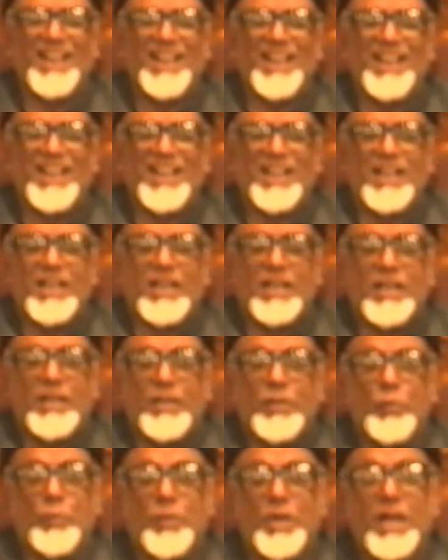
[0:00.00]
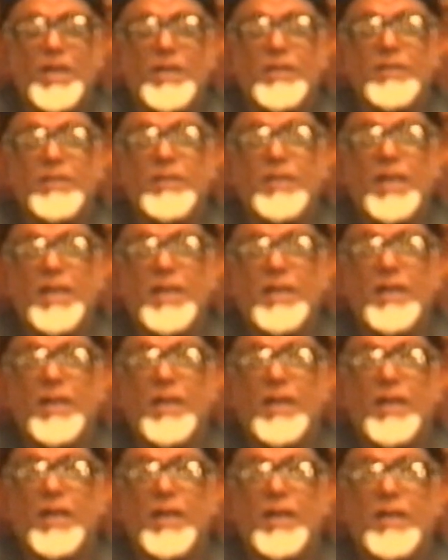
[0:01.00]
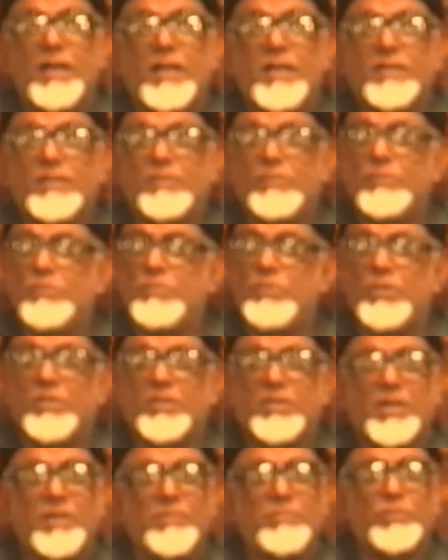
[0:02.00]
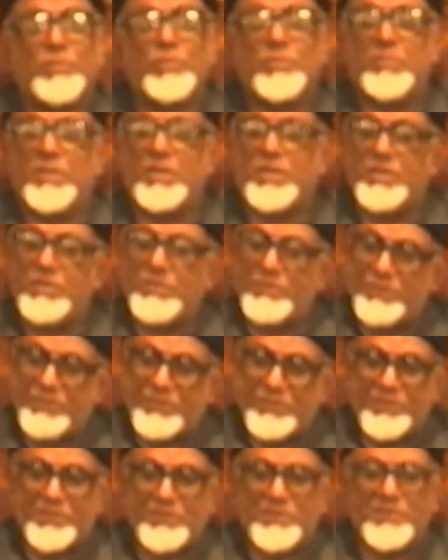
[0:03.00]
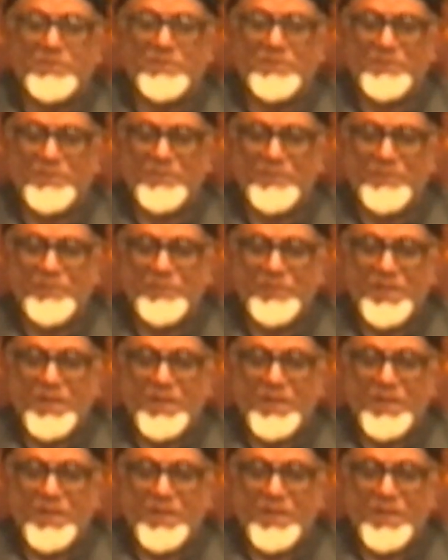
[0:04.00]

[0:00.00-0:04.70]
Eh? when Layla could not come to Majnun,